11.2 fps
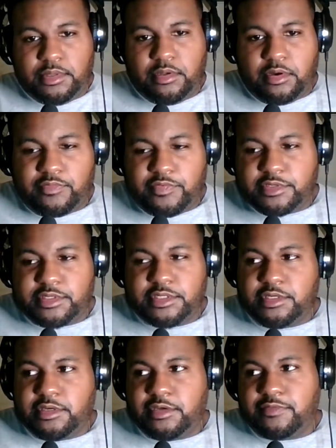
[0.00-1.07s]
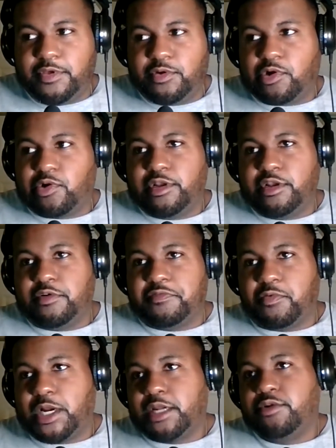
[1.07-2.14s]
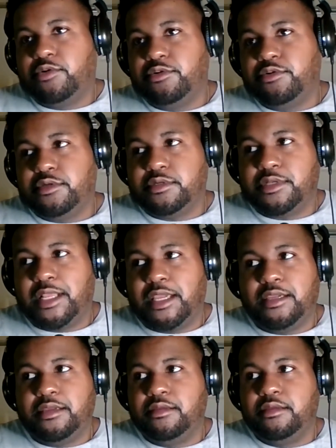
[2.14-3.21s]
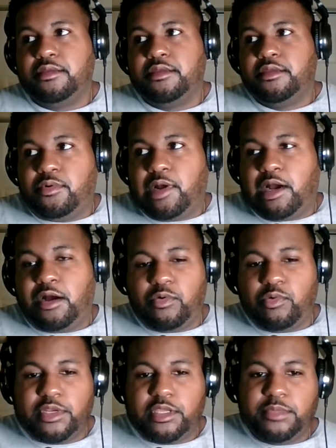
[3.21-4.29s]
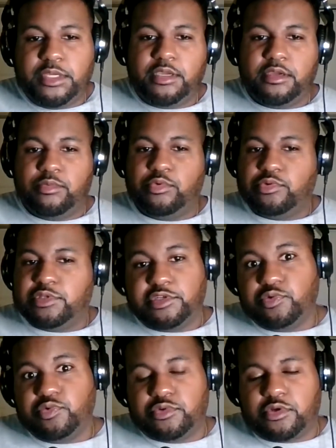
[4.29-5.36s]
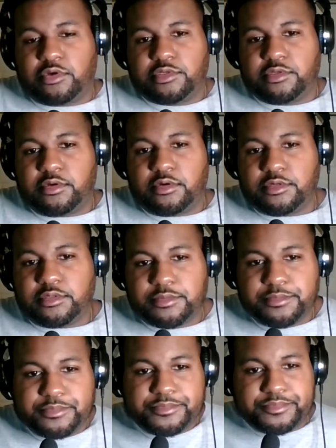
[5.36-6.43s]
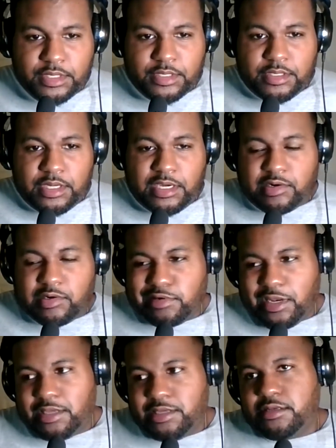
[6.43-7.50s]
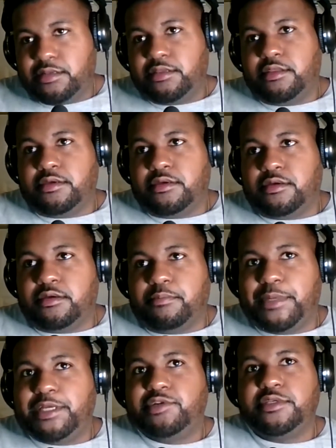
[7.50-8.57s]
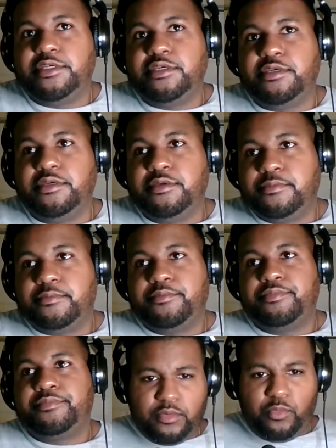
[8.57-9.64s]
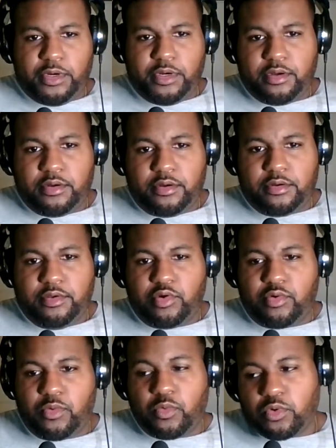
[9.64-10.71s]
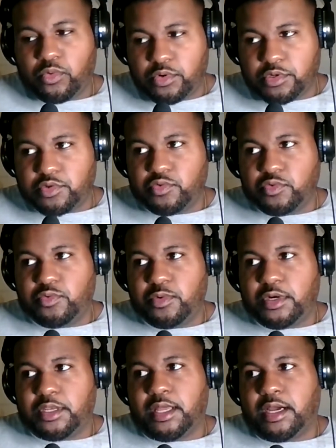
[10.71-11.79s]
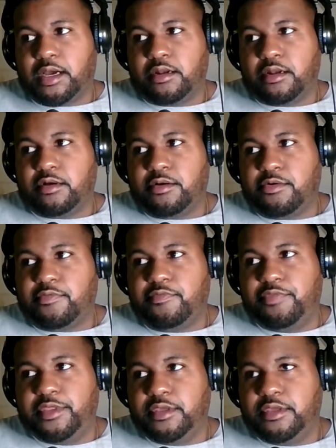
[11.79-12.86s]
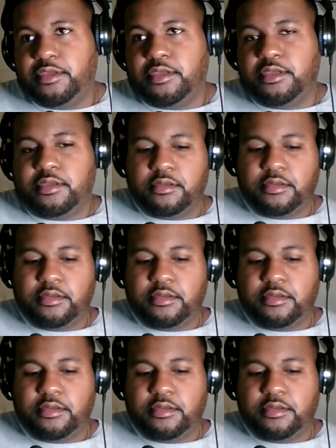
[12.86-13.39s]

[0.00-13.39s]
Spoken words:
obviously, if there aren't enough writers, like, how would they be able to choose all stars? And unlike the major league, where during World War II, a lot of the